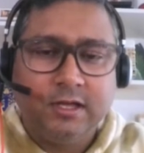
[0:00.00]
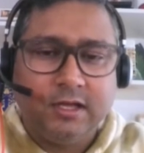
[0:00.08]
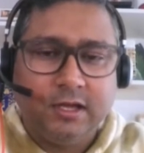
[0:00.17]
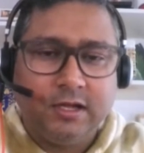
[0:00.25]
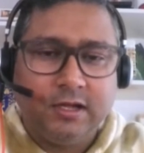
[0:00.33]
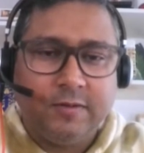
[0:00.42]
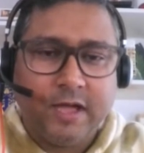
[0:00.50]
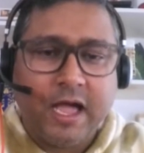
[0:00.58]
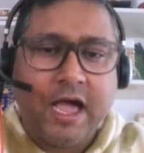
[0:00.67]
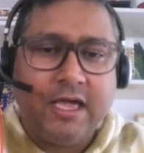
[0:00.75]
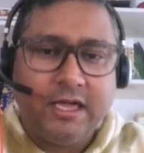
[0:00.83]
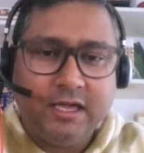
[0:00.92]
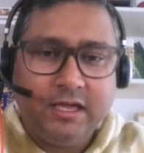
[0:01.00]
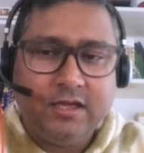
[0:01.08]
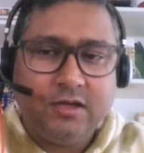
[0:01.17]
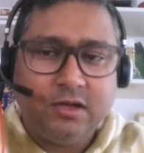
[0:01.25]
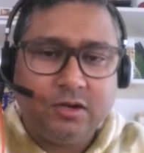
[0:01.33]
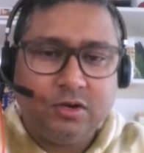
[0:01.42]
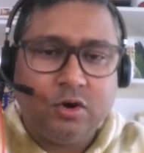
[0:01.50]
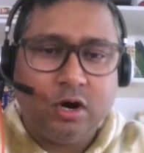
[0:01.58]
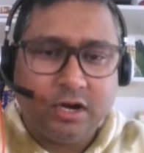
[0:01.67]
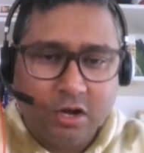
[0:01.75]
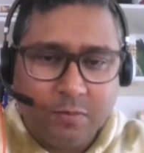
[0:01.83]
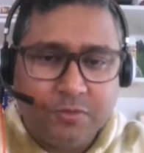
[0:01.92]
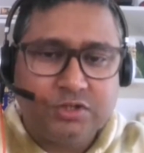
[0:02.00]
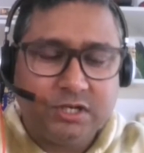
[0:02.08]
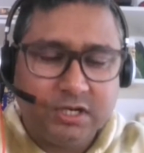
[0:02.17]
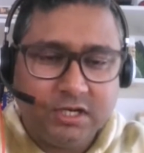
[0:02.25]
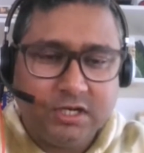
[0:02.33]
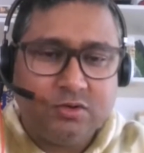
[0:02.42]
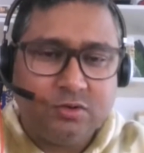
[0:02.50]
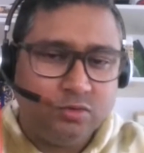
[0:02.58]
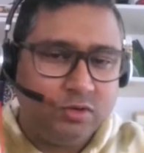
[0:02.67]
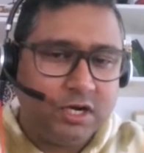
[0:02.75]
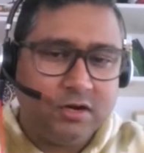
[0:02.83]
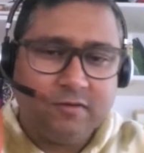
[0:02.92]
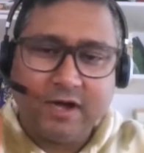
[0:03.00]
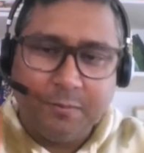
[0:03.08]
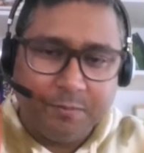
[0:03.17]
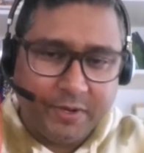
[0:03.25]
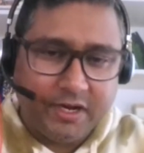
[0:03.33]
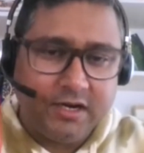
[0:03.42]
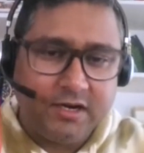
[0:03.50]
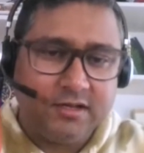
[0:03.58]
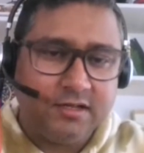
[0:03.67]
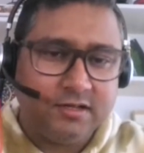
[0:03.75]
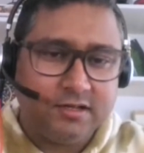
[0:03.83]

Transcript: I got an opportunity to kind of compare